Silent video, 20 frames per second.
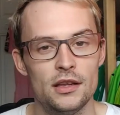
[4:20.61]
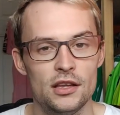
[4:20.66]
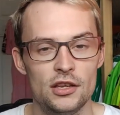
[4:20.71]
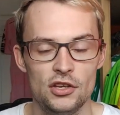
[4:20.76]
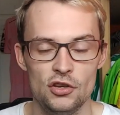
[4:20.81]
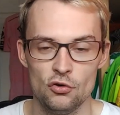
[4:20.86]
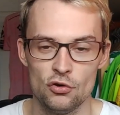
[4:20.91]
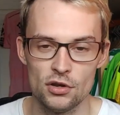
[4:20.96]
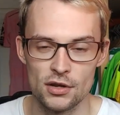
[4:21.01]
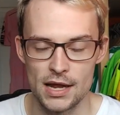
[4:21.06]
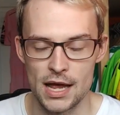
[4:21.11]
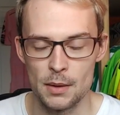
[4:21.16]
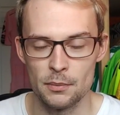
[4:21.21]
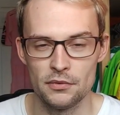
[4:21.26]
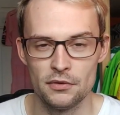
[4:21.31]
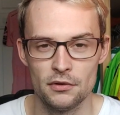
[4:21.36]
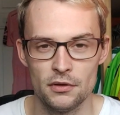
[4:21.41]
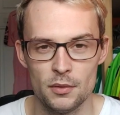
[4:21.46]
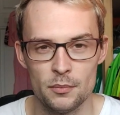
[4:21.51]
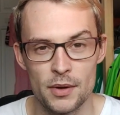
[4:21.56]
You can
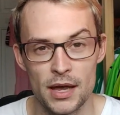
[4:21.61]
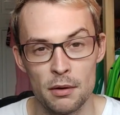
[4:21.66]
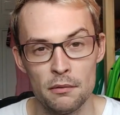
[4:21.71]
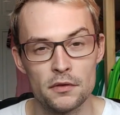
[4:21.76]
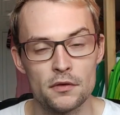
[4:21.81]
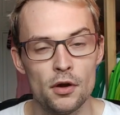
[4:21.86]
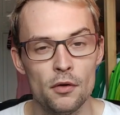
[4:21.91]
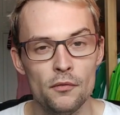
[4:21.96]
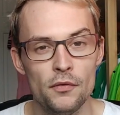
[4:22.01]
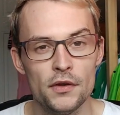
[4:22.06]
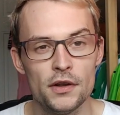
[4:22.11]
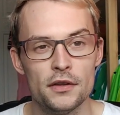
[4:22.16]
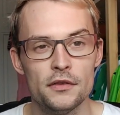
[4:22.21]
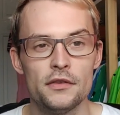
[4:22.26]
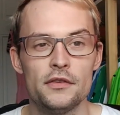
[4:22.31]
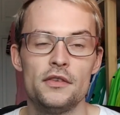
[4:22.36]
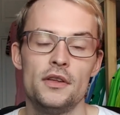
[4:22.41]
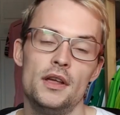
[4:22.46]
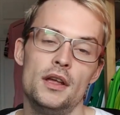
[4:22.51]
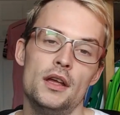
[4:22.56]
absolutely buy with
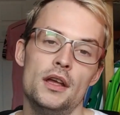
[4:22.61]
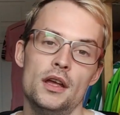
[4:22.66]
confidence.